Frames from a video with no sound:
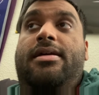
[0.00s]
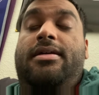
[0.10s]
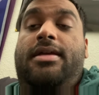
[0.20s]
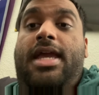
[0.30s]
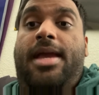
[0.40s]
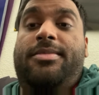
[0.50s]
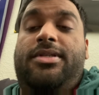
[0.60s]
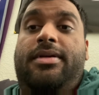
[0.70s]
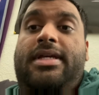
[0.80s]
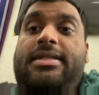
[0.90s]
games
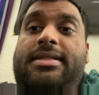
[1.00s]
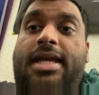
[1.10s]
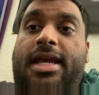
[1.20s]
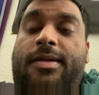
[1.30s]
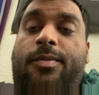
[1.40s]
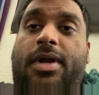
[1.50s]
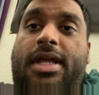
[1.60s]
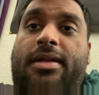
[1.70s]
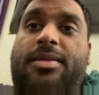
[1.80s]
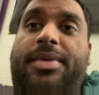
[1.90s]
look insane running
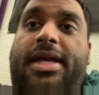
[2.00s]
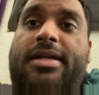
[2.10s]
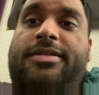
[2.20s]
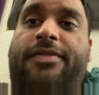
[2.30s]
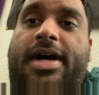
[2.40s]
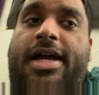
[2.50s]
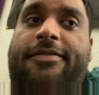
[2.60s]
on the PS5.